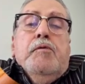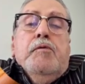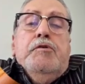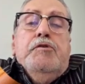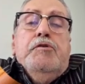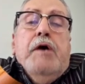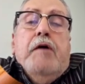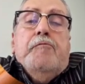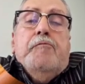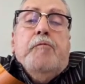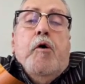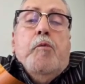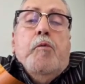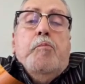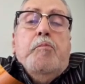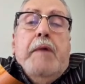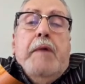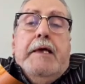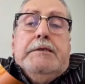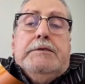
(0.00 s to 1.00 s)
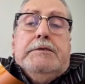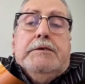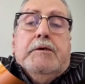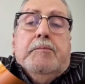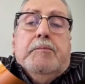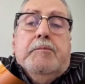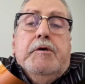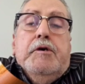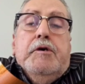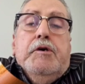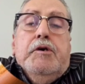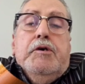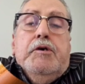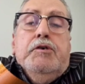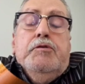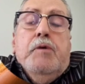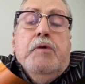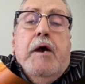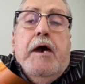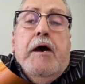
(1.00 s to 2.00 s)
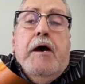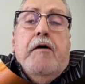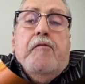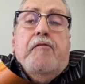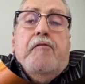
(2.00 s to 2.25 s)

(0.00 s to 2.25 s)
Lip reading: When you have momentum, you